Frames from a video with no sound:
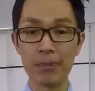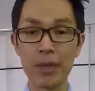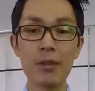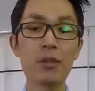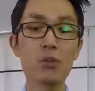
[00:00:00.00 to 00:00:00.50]

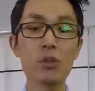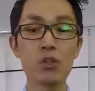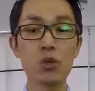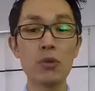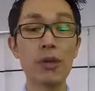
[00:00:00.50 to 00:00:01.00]
This will
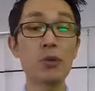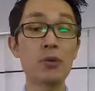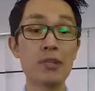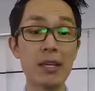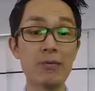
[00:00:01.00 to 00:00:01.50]
ensure that you
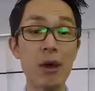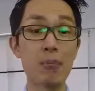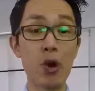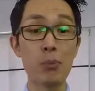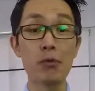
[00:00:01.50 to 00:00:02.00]
receive
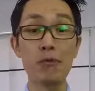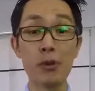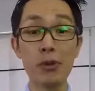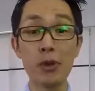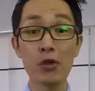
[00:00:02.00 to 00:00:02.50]
appropriate
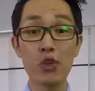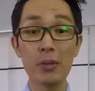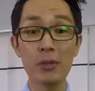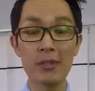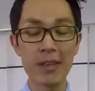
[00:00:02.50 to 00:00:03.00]
vertigo
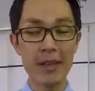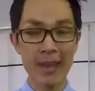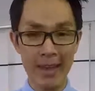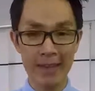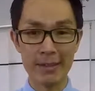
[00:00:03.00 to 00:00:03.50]
treatment
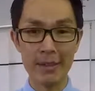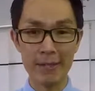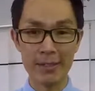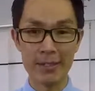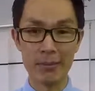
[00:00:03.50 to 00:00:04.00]
and
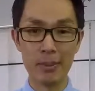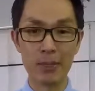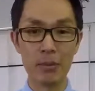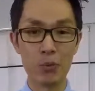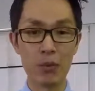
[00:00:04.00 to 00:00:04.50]

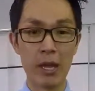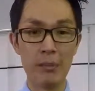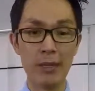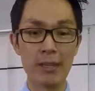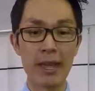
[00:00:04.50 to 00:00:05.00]
vestibular
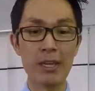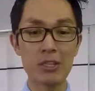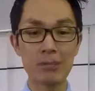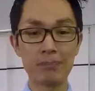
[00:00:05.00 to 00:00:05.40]
rehabilitation.